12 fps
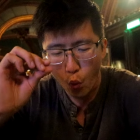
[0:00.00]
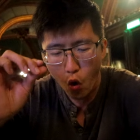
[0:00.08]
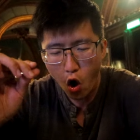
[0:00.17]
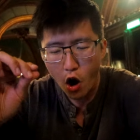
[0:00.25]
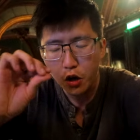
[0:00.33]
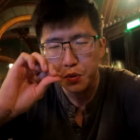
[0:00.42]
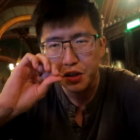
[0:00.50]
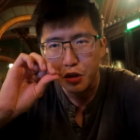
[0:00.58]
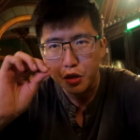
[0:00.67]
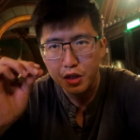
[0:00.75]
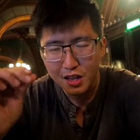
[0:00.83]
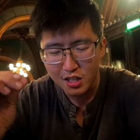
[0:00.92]
watery,
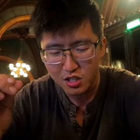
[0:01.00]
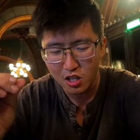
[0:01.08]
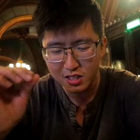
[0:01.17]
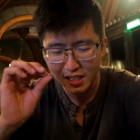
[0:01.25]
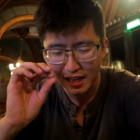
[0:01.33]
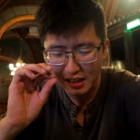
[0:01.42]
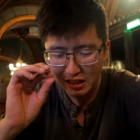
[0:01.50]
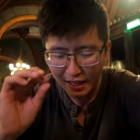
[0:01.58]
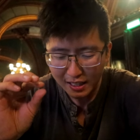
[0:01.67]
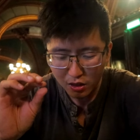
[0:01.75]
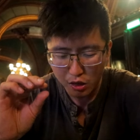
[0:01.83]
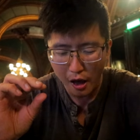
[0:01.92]
thin sauce, and I
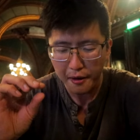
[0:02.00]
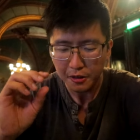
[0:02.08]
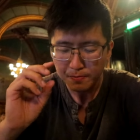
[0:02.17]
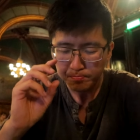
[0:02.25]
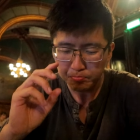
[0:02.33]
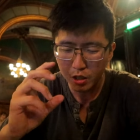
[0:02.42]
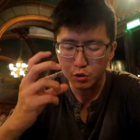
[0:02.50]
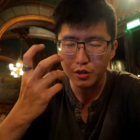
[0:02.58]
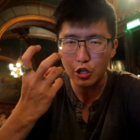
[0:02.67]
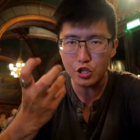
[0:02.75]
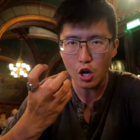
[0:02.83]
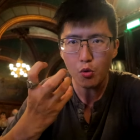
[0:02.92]
like that. Because with
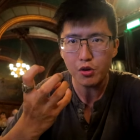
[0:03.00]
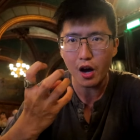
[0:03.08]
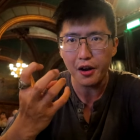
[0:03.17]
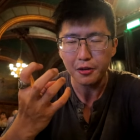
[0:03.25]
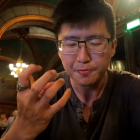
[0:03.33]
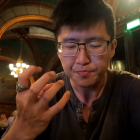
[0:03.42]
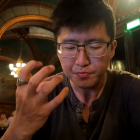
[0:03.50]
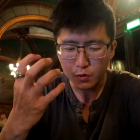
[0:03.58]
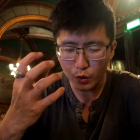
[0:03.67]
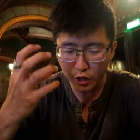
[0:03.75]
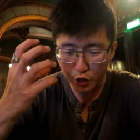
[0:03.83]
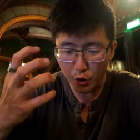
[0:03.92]
the donut,
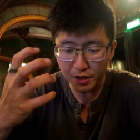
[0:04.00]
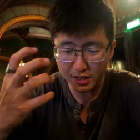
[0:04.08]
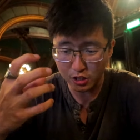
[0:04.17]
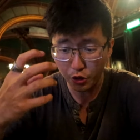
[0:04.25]
with the donuts that's